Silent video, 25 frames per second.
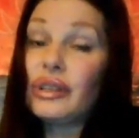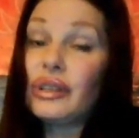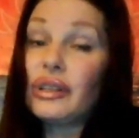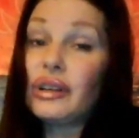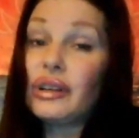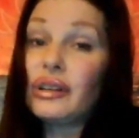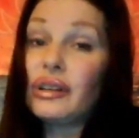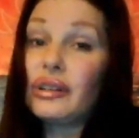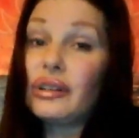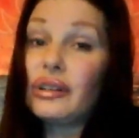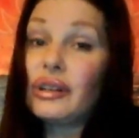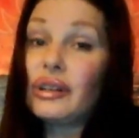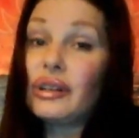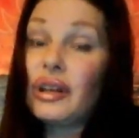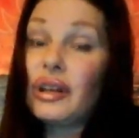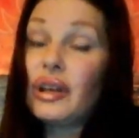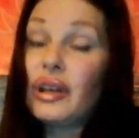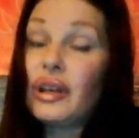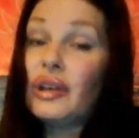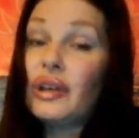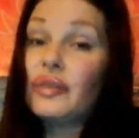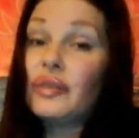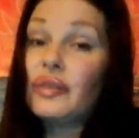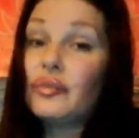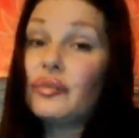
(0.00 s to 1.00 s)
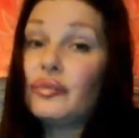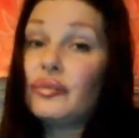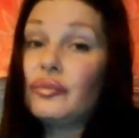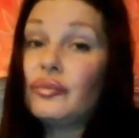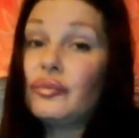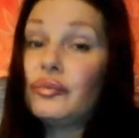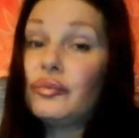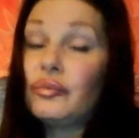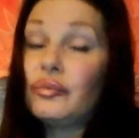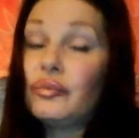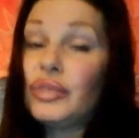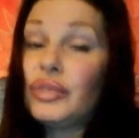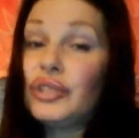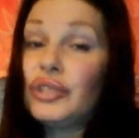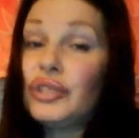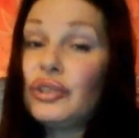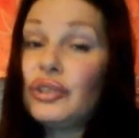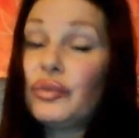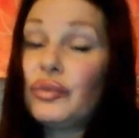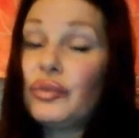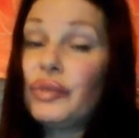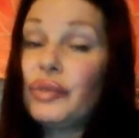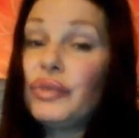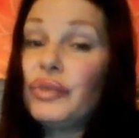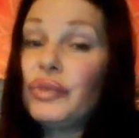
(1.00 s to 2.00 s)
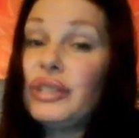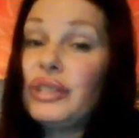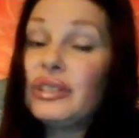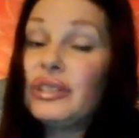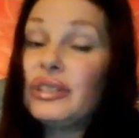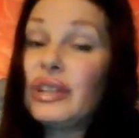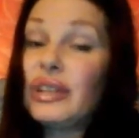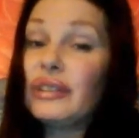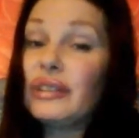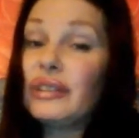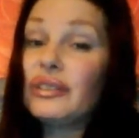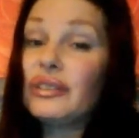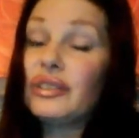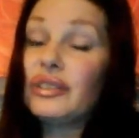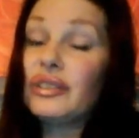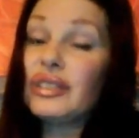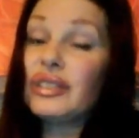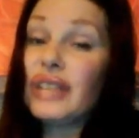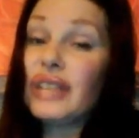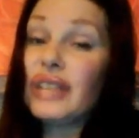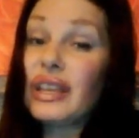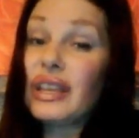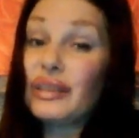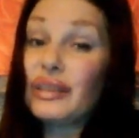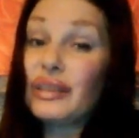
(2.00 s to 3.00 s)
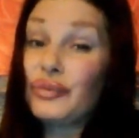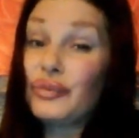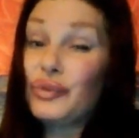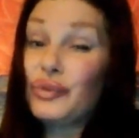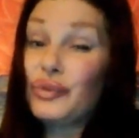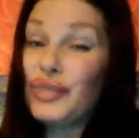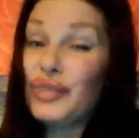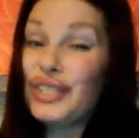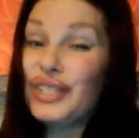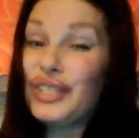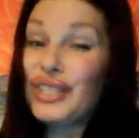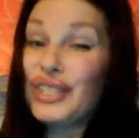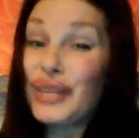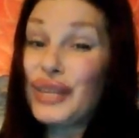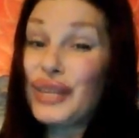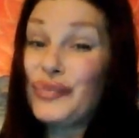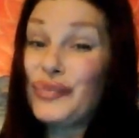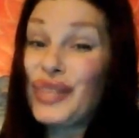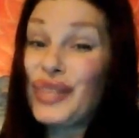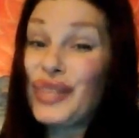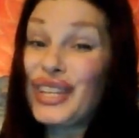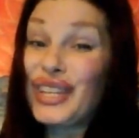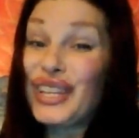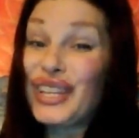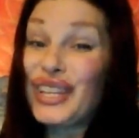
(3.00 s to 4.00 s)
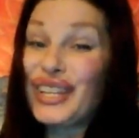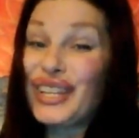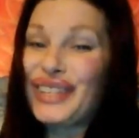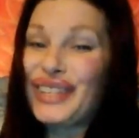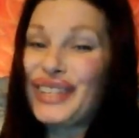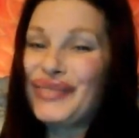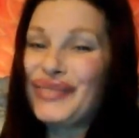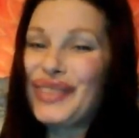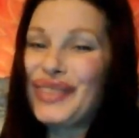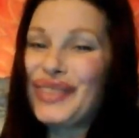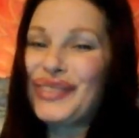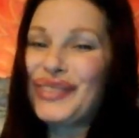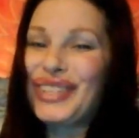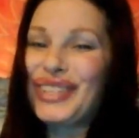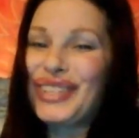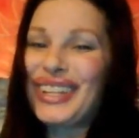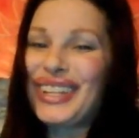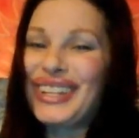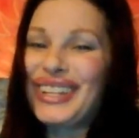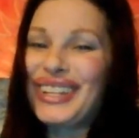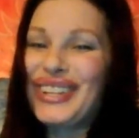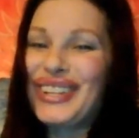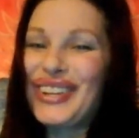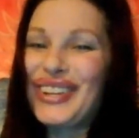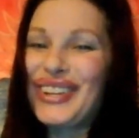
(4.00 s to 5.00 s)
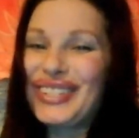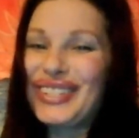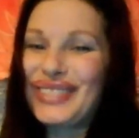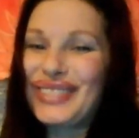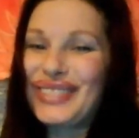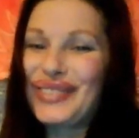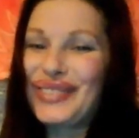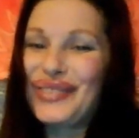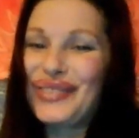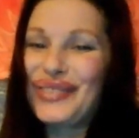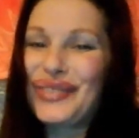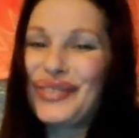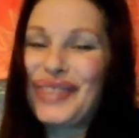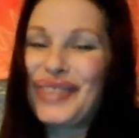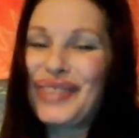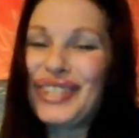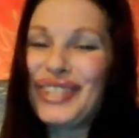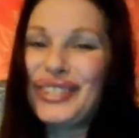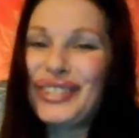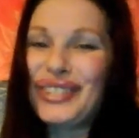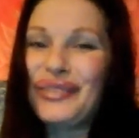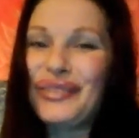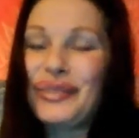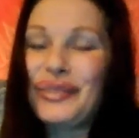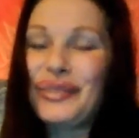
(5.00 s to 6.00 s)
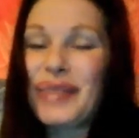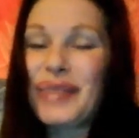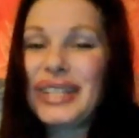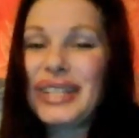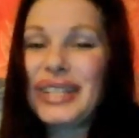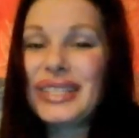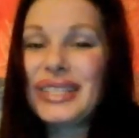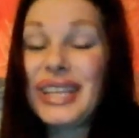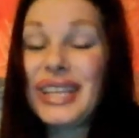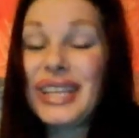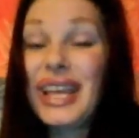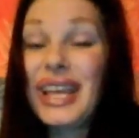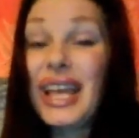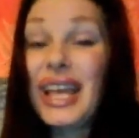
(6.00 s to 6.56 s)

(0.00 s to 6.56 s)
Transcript: yeah, But when we decide to say it, we really say it big, and people are getting lots of information from us.